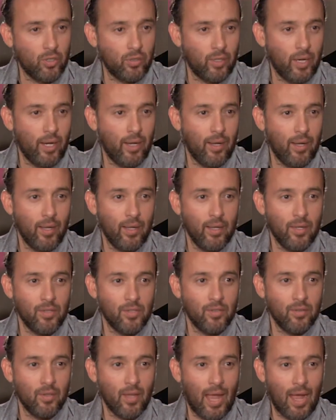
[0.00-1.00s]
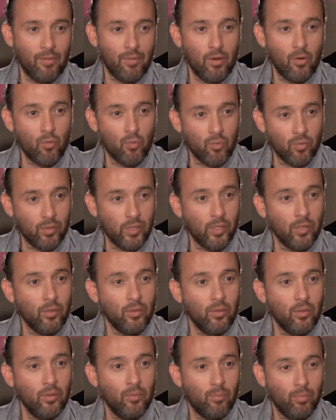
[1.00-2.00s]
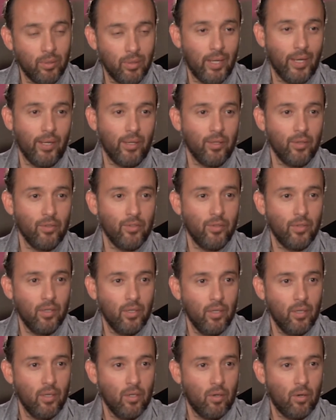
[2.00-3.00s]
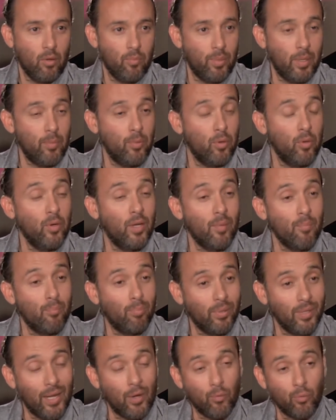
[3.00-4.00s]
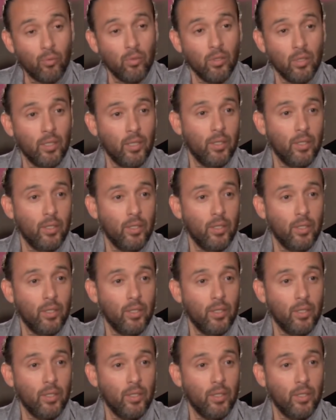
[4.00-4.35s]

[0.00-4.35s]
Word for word: great is having real players or people who can play really